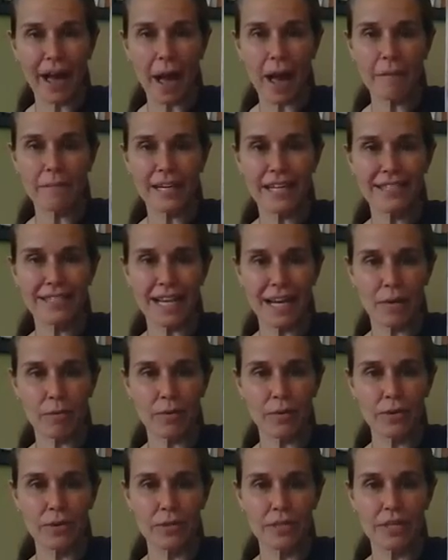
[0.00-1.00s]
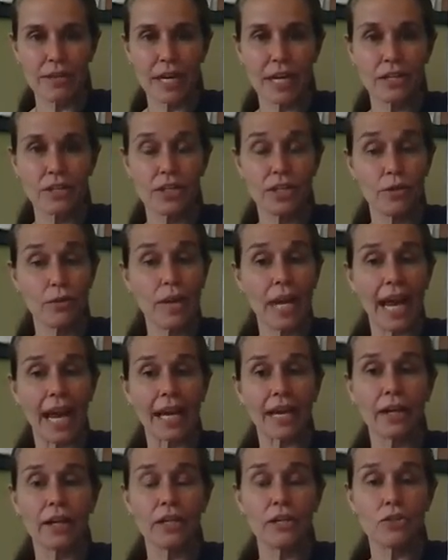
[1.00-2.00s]
examples, things you
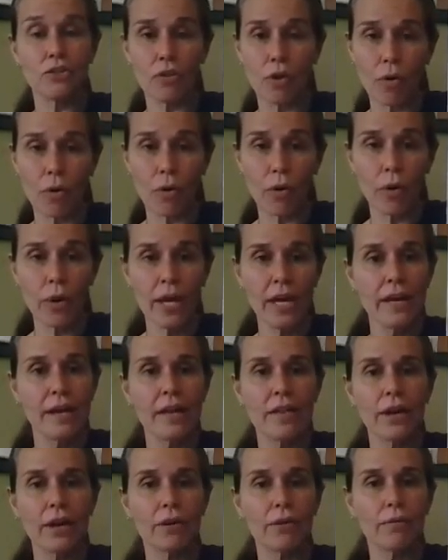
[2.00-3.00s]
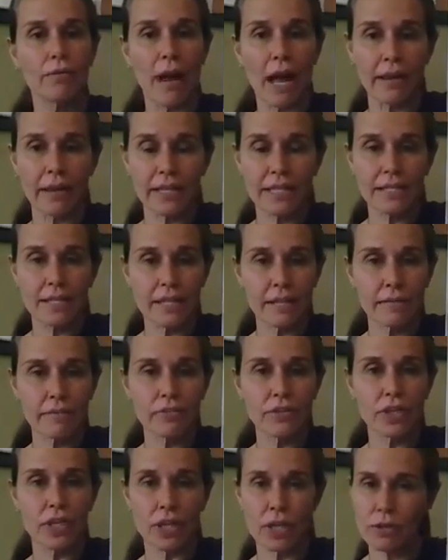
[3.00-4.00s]
can't control that are relative
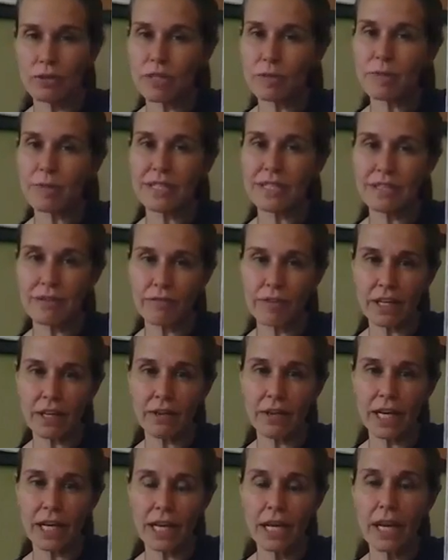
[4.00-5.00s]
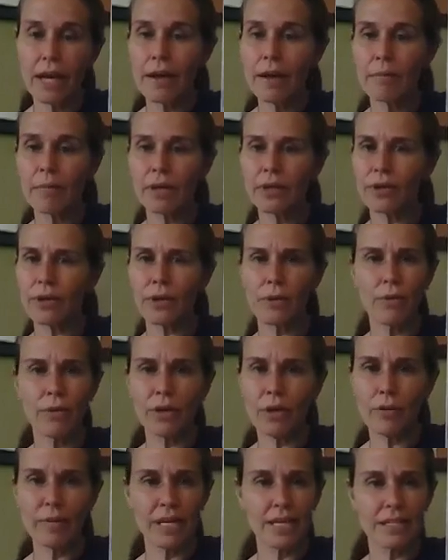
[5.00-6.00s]
to you specifically, but there
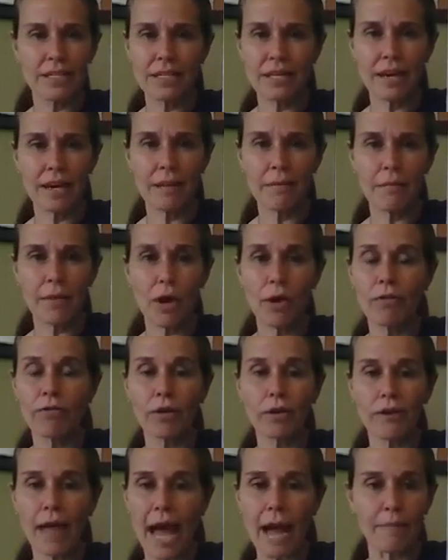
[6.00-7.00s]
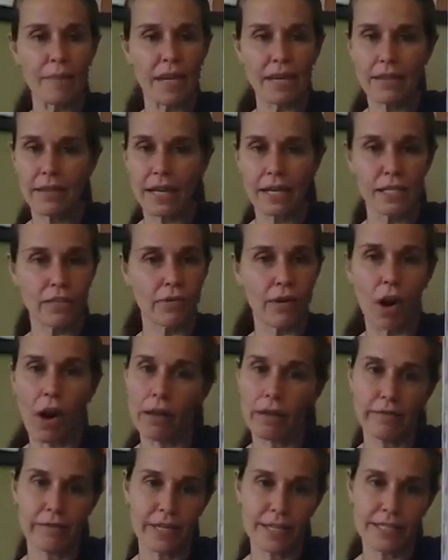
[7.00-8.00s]
will be some overlapping things for
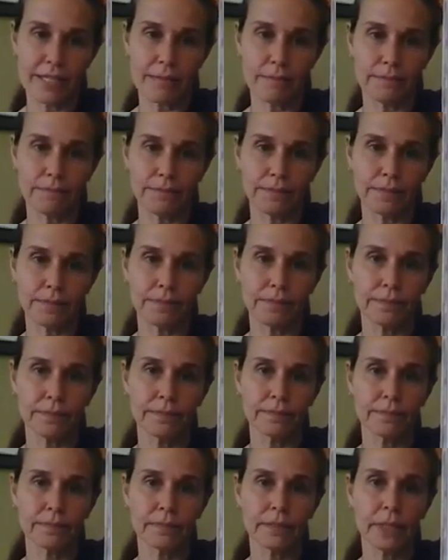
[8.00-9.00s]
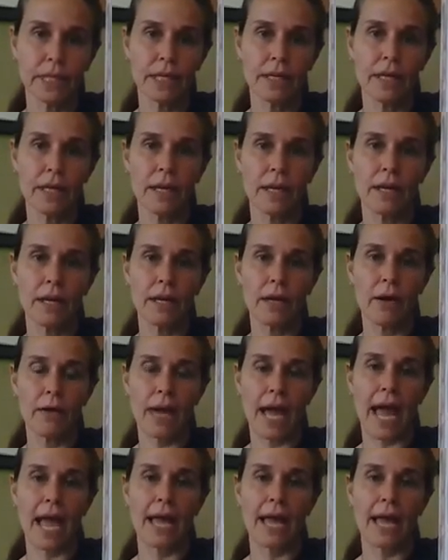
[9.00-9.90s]
all of us. Okay,